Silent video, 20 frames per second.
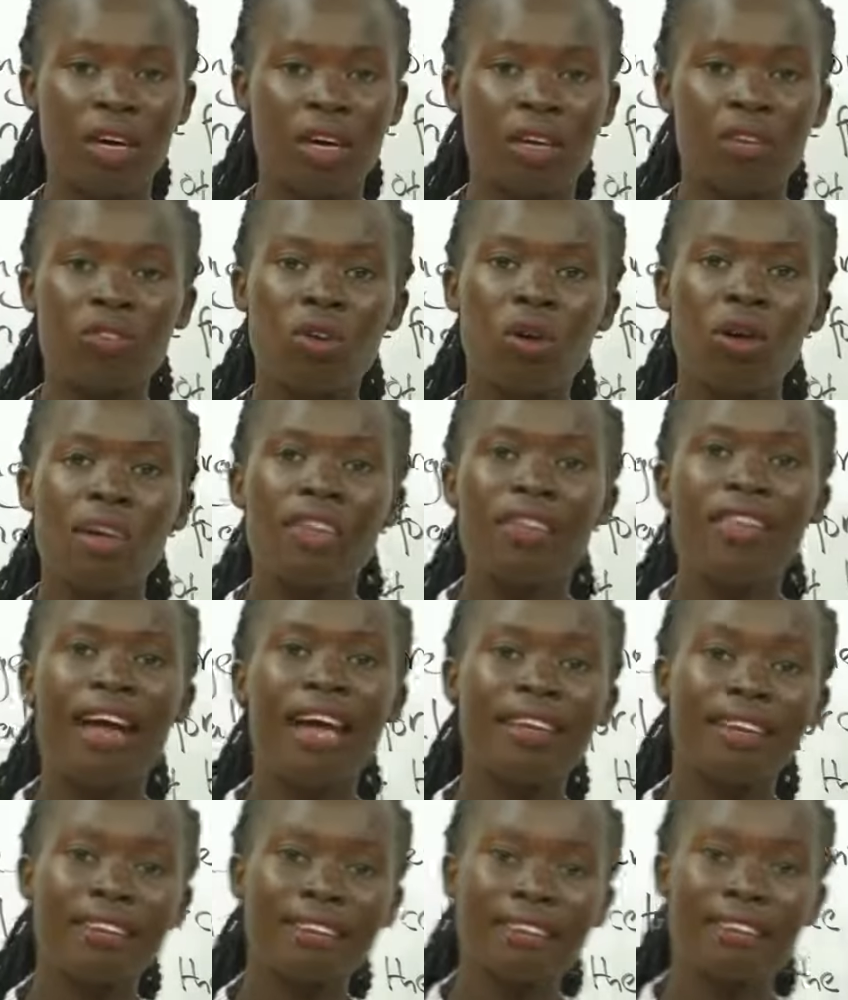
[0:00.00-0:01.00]
So
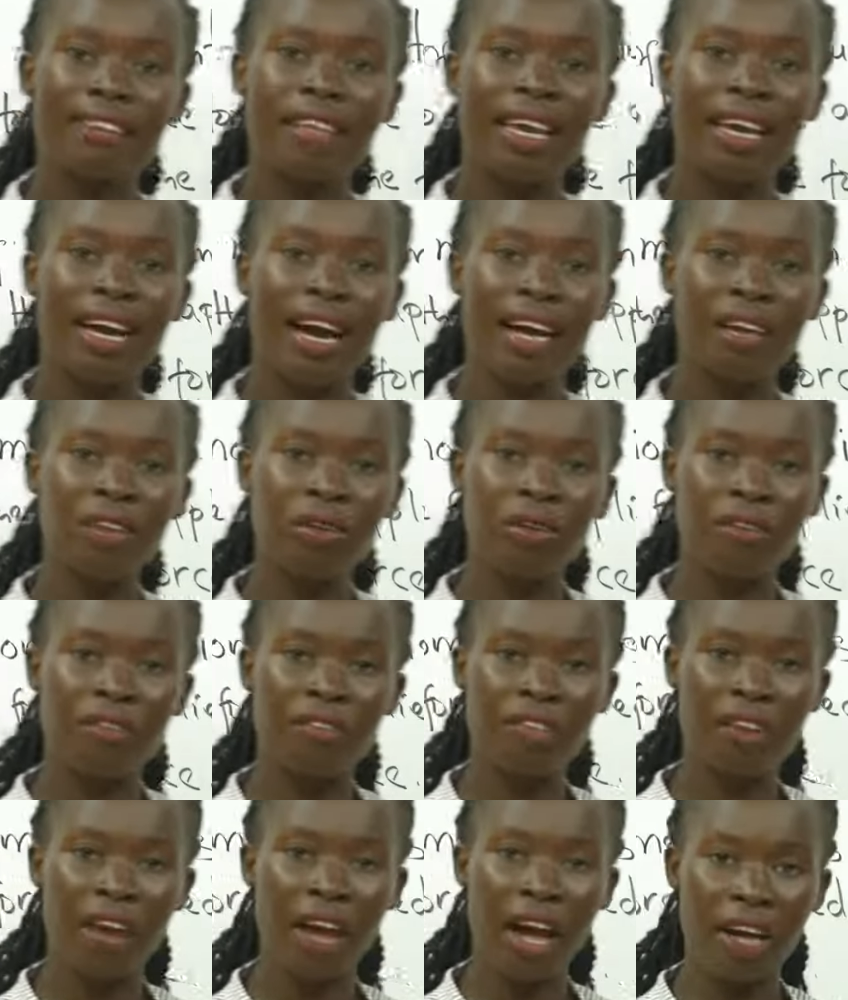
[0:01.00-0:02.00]
that is the kind of
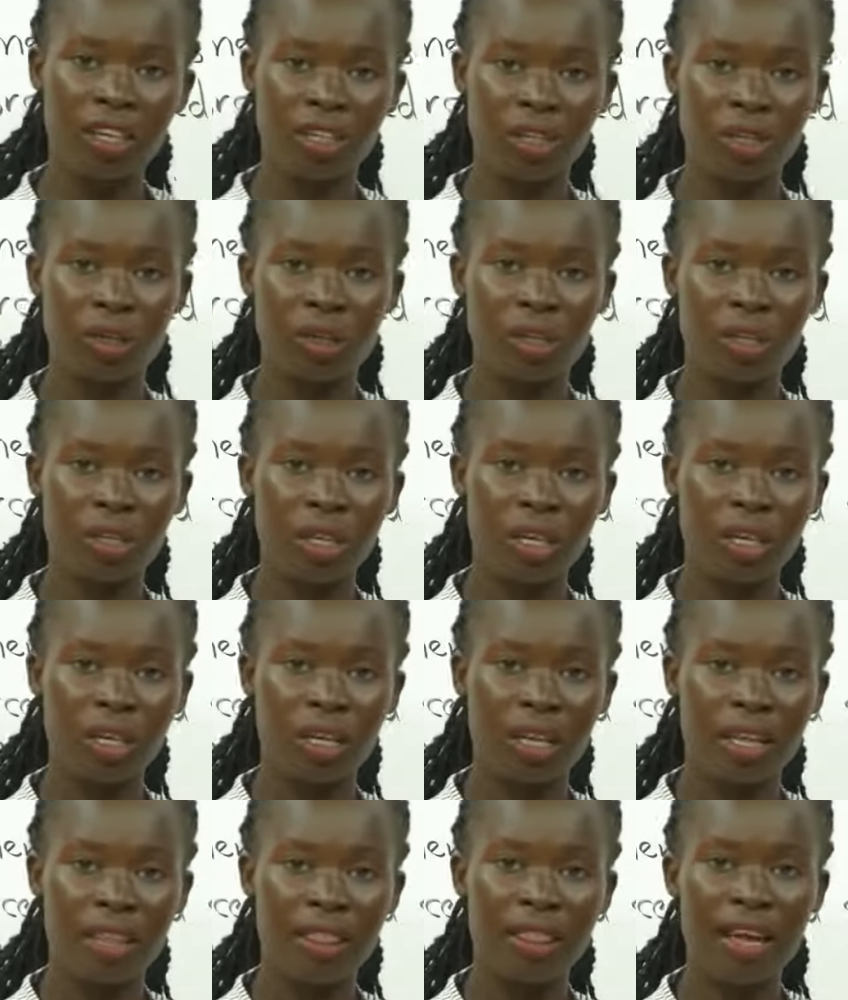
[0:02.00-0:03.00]
reaction
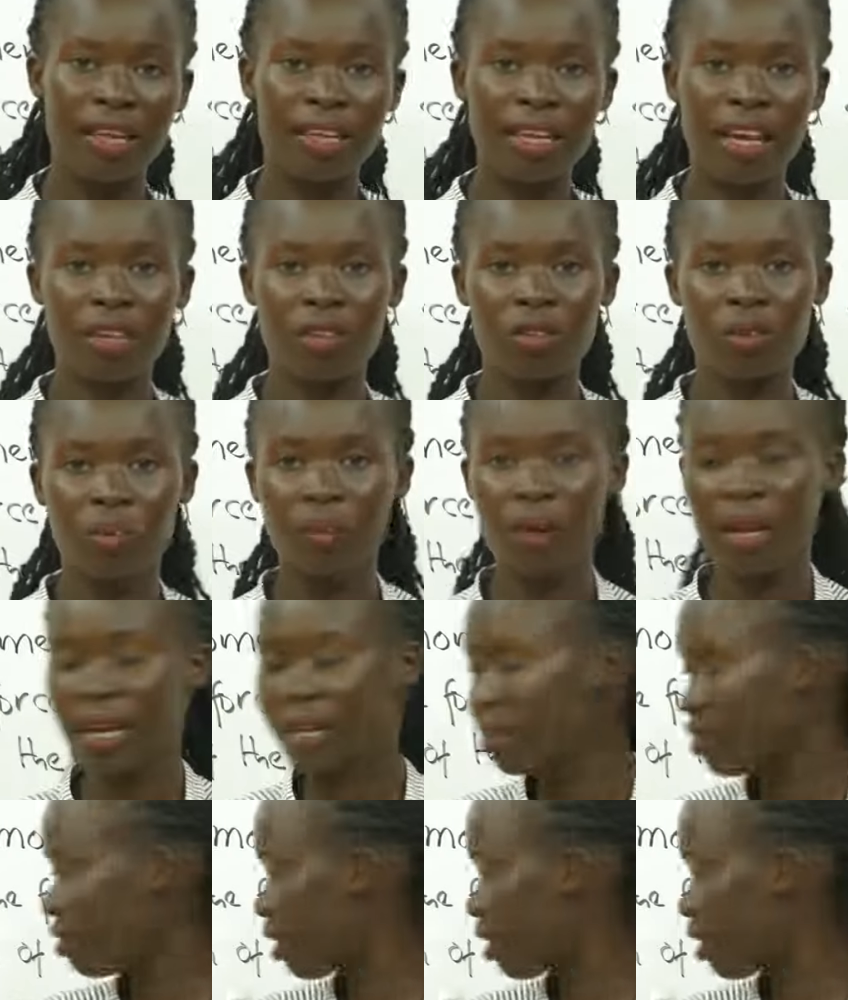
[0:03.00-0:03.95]
that explains